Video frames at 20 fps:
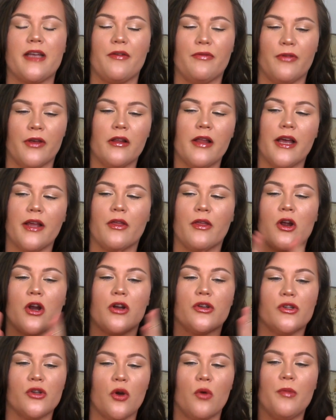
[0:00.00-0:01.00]
I feel like there
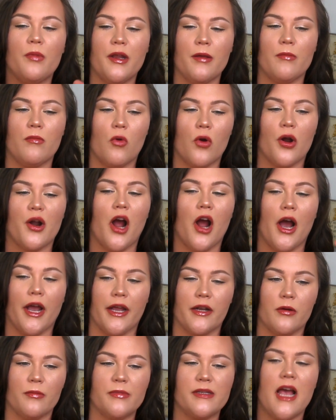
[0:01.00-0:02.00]
are so many more
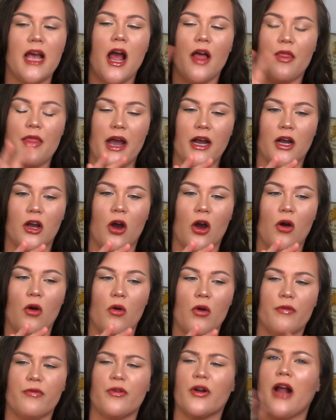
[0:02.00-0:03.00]
items that
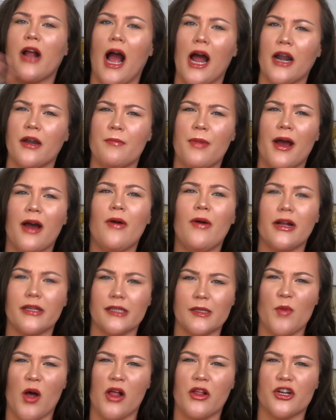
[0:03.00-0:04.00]
go forgotten about on
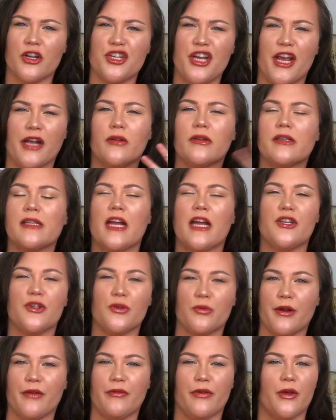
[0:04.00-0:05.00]
smaller channels that
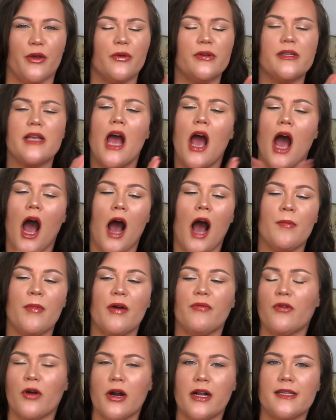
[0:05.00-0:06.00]
do reviews. Um,
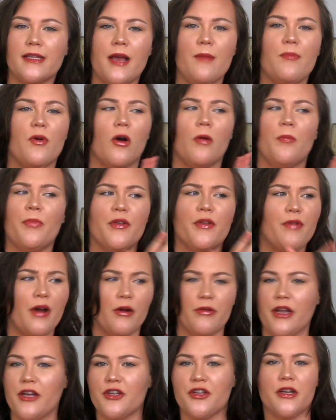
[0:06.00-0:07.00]
for example,
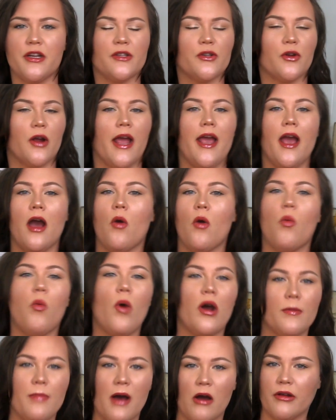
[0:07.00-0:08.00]
foundation is great.
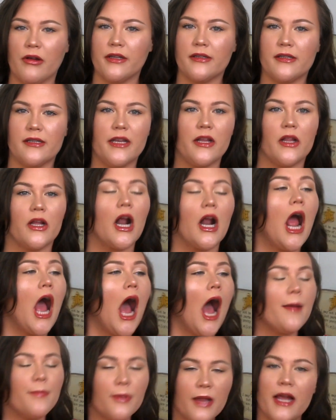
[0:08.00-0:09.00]
What about concealer?
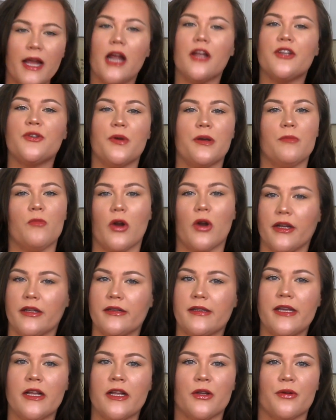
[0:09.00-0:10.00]
I plan on doing more
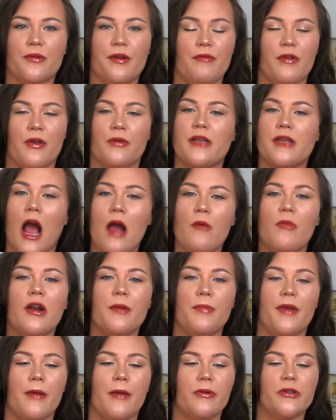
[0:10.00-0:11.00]
concealer reviews. I want
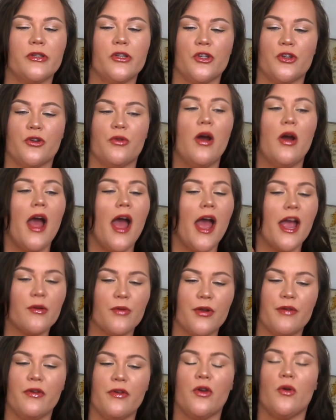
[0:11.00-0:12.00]
to be able to do a
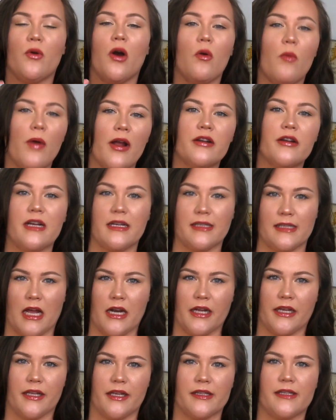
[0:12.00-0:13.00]
review, a wear test
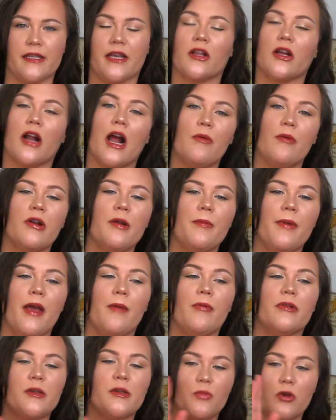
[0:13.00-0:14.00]
on a concealer. I want to be
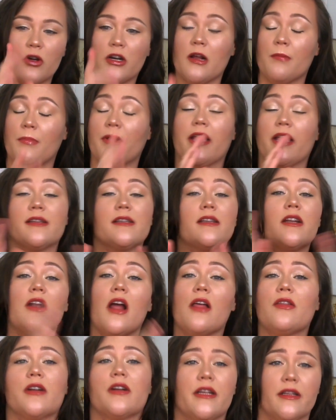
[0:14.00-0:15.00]
able to put it up against
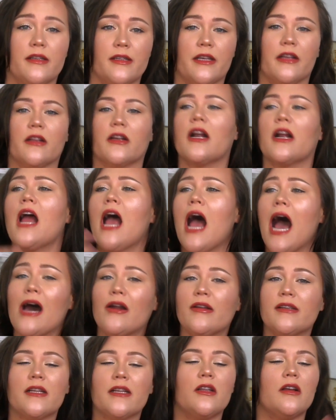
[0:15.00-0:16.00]
another concealer. How
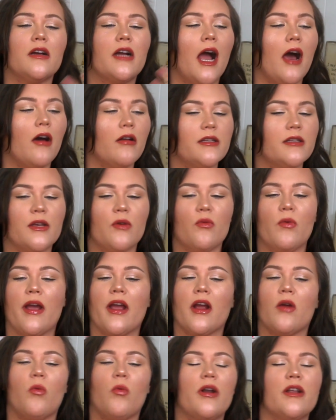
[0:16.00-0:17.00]
does it look? How does it
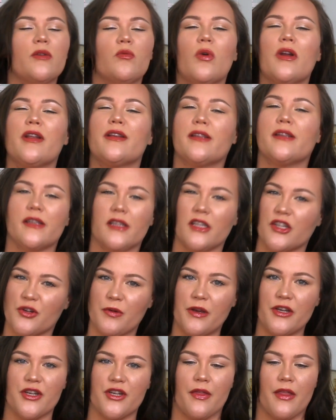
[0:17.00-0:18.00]
wear? What, what is the
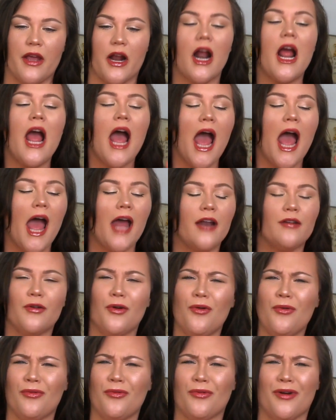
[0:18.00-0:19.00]
situation there? And
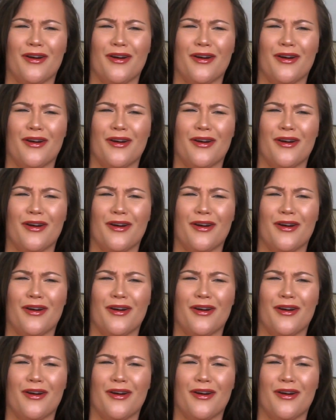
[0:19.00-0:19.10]
who?